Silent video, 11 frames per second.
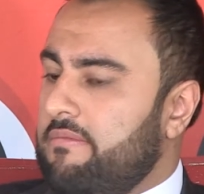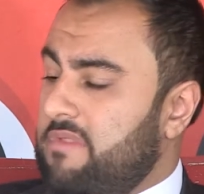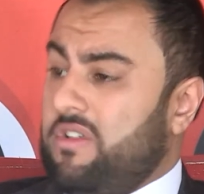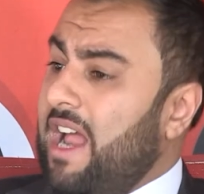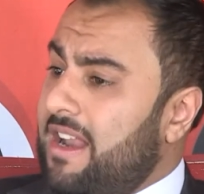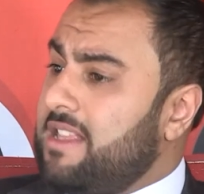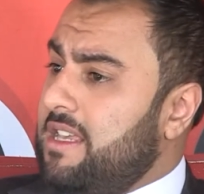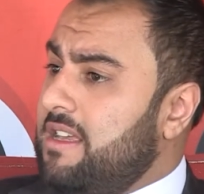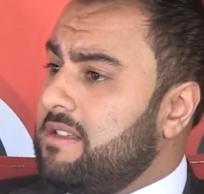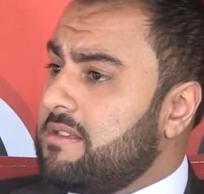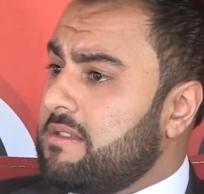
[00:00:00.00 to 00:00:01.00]
the reality
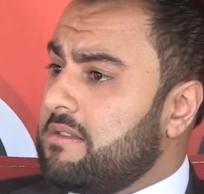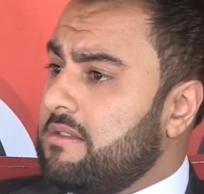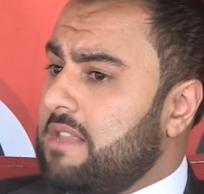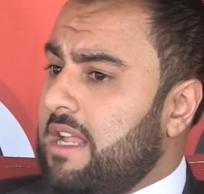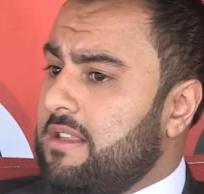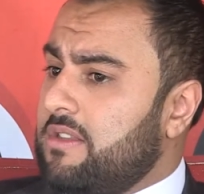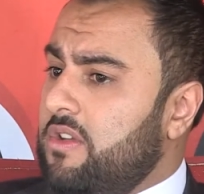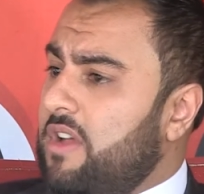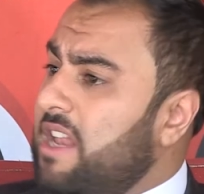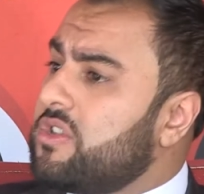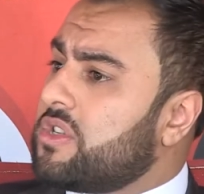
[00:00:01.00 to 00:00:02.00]
is that
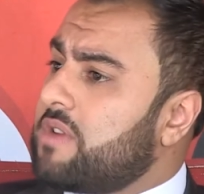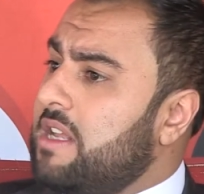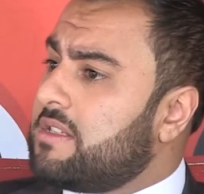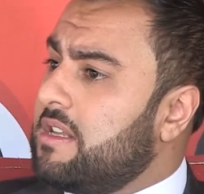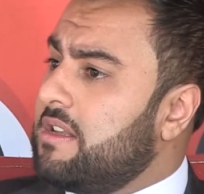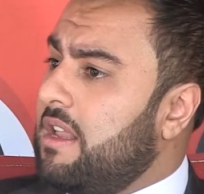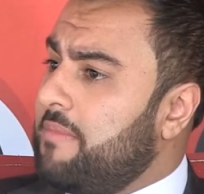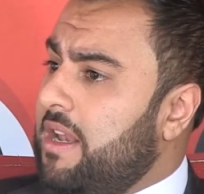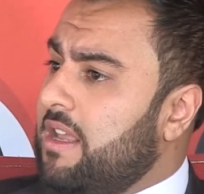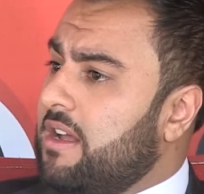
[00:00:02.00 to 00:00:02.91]
interest rates in many